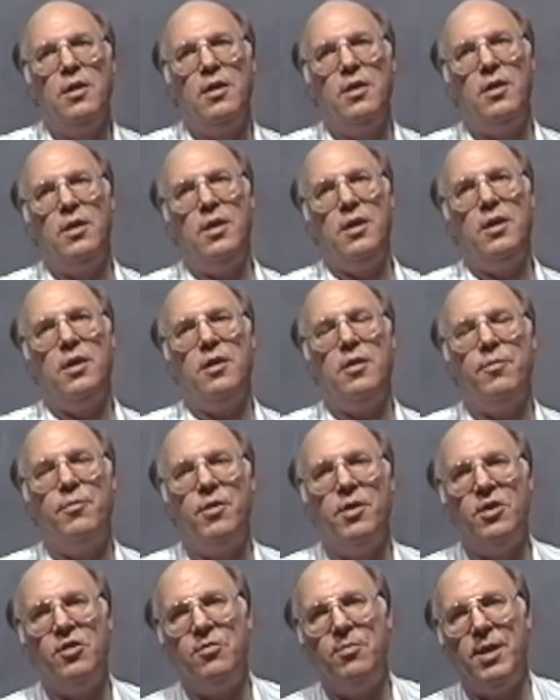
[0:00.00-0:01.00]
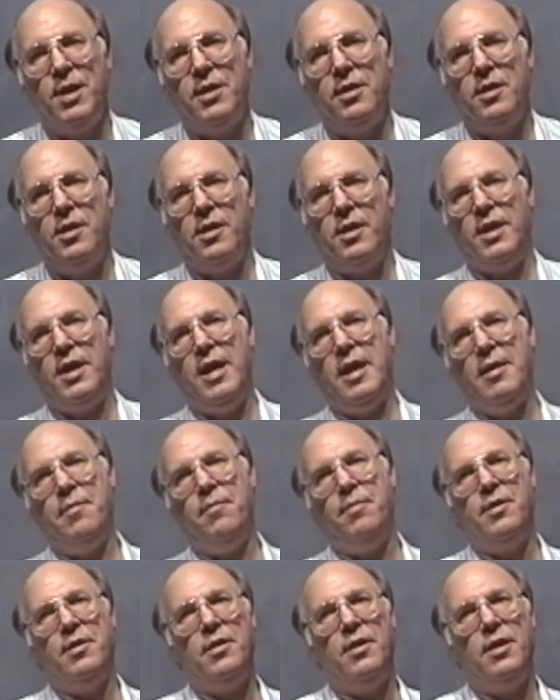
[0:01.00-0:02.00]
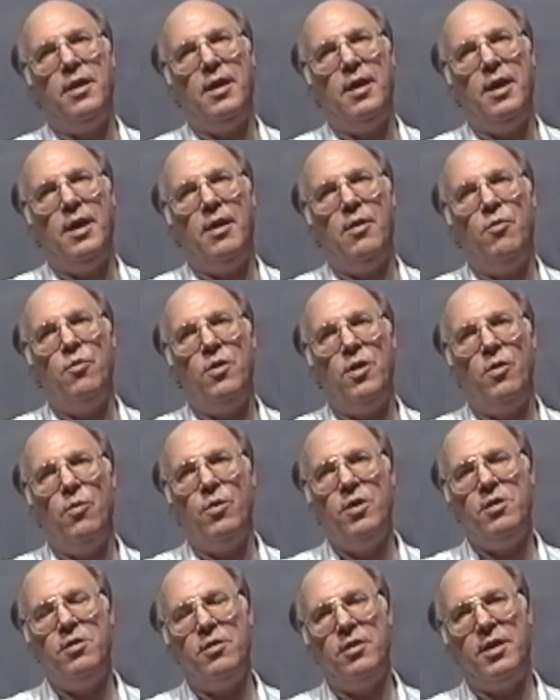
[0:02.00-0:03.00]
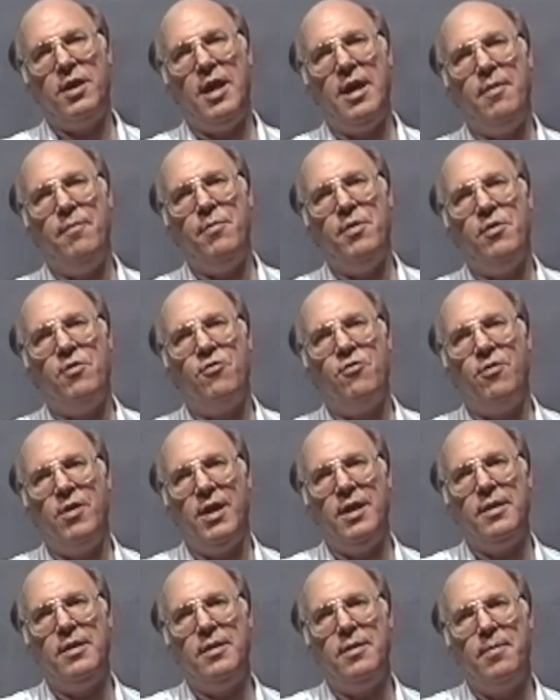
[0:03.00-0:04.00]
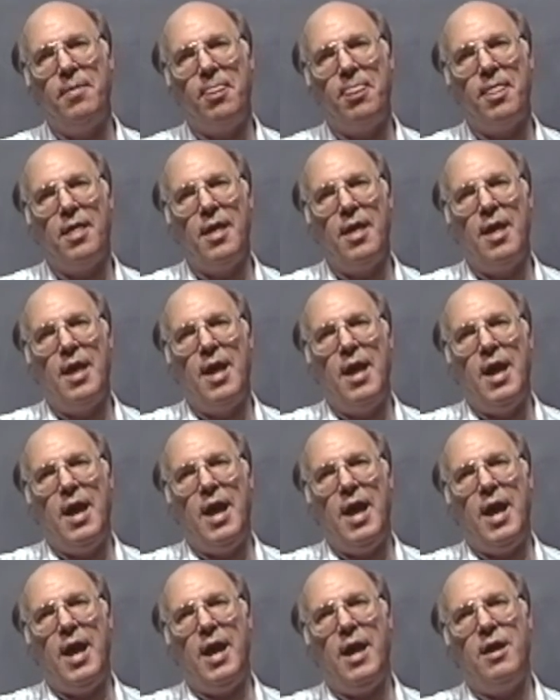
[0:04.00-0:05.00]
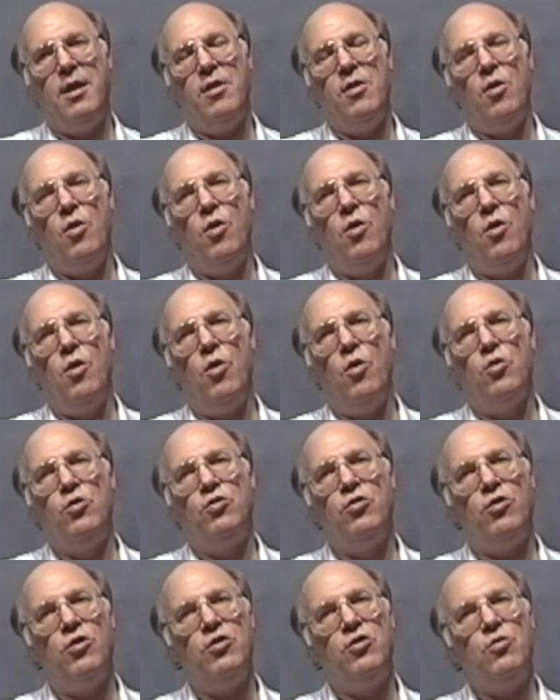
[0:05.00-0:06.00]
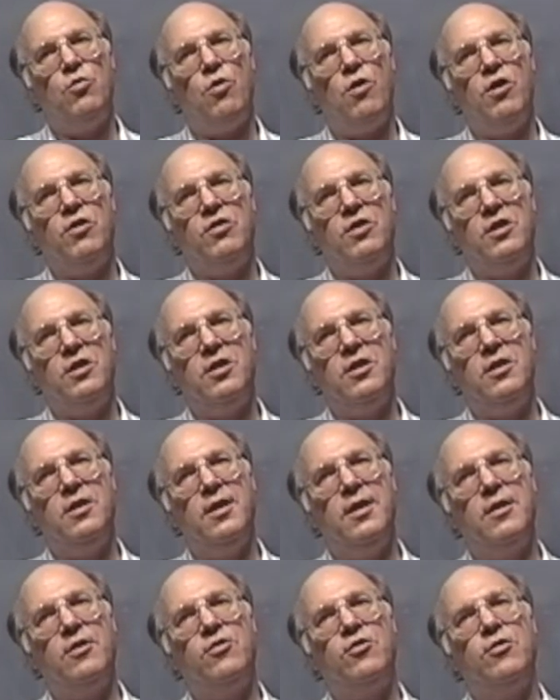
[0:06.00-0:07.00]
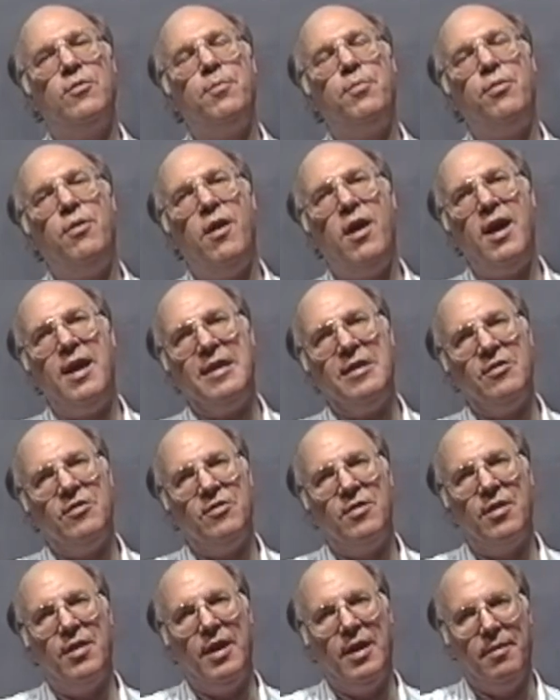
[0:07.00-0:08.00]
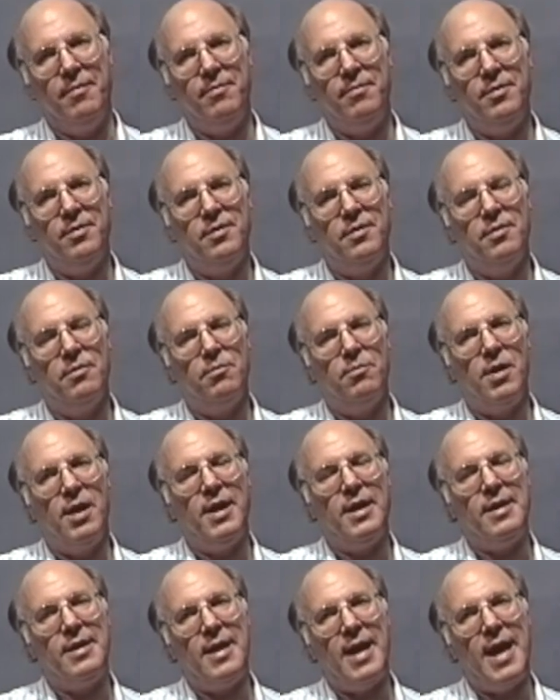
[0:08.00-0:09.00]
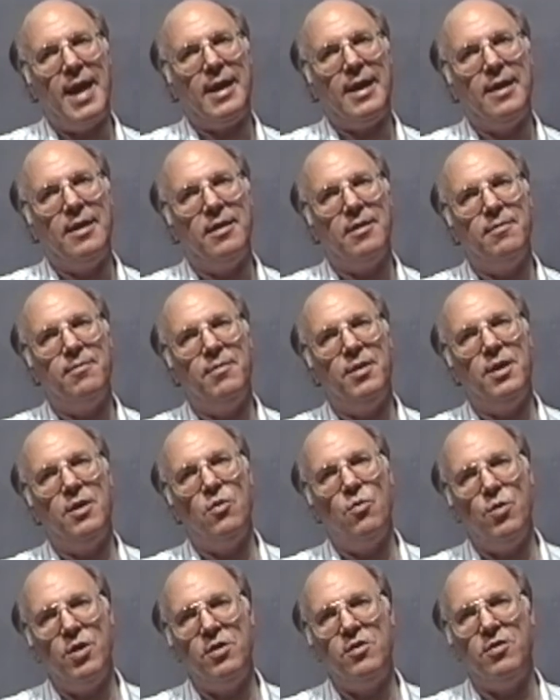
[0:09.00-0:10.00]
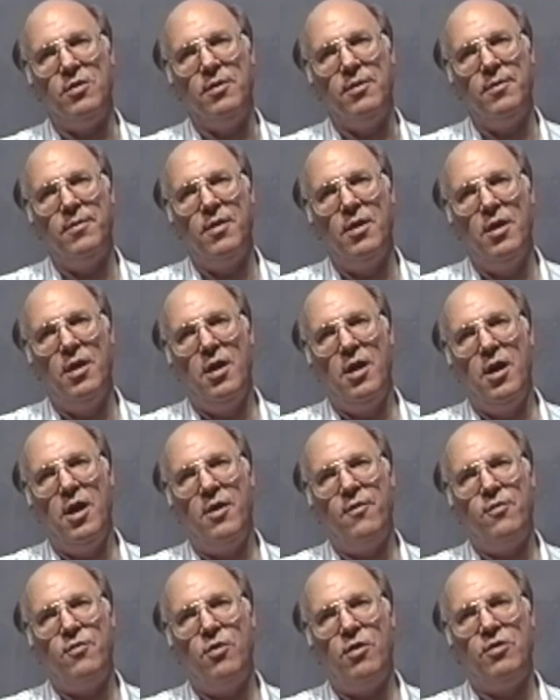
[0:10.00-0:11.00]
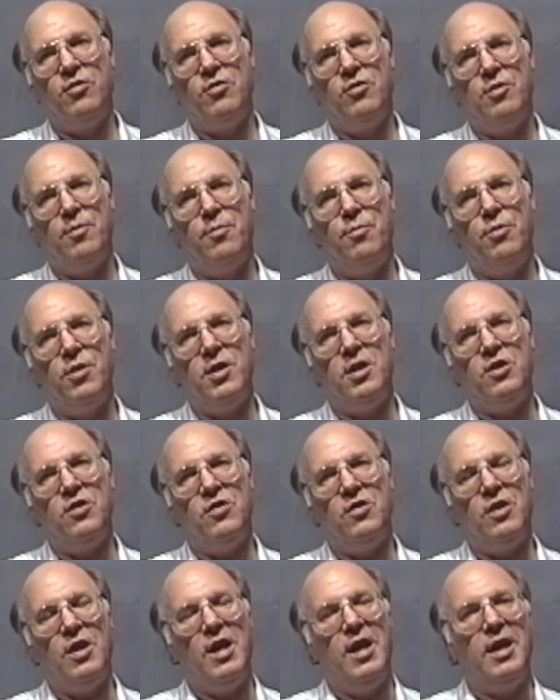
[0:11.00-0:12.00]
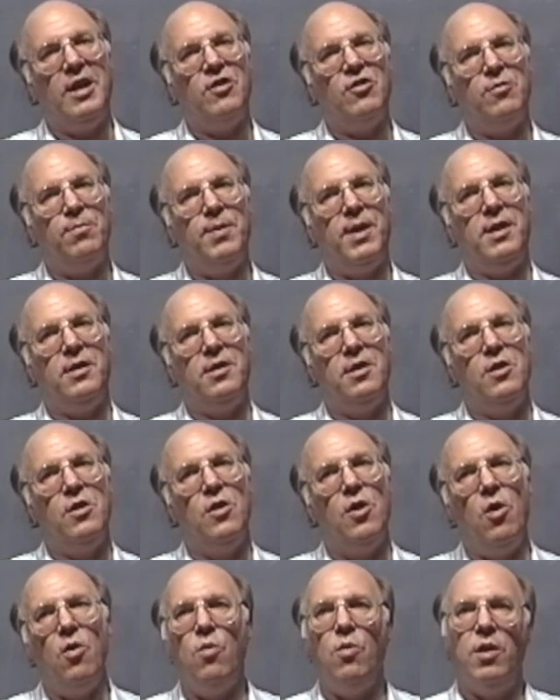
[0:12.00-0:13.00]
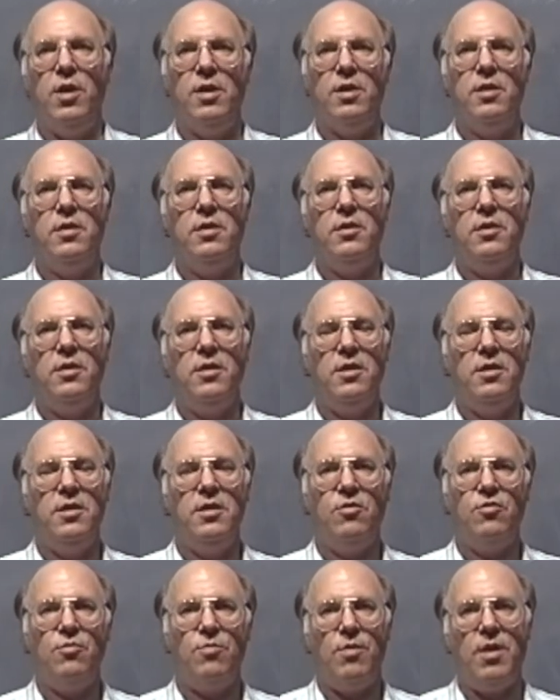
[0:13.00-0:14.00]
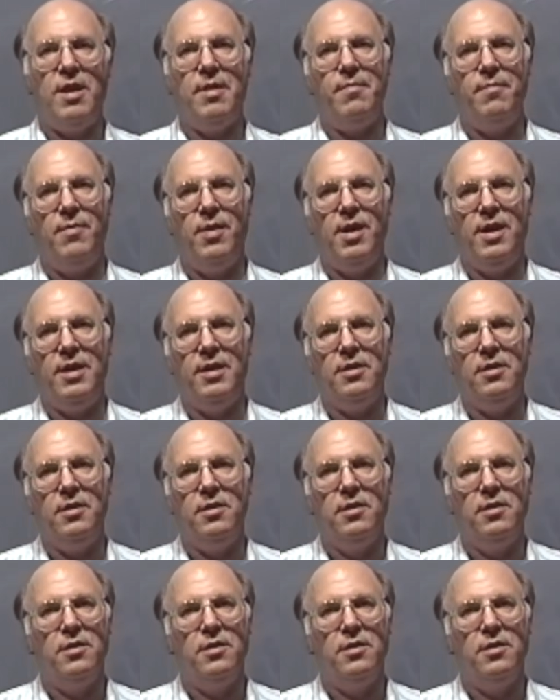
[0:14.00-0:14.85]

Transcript: the British made their camp their winter camp at Trent, and George Washington surprised them by attacking them in winter. Of course, the British expected no one in his right mind